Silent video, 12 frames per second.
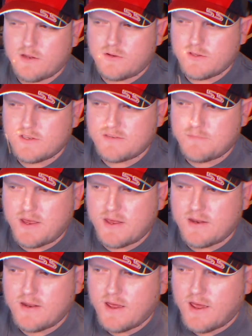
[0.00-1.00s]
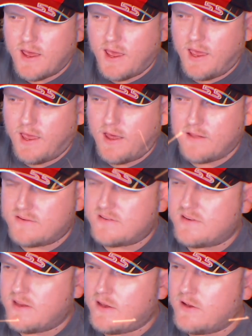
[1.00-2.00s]
the spin and
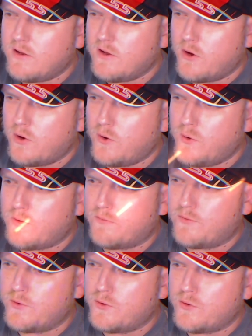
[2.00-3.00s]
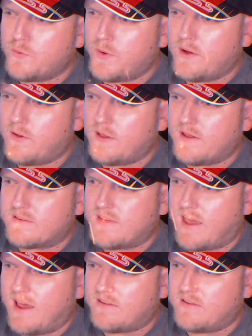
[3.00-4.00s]
see who the voodoo wheel is
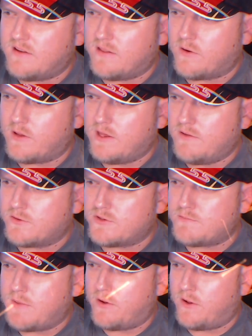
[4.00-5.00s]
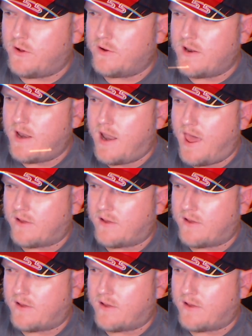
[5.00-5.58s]
casting their evil spell on next.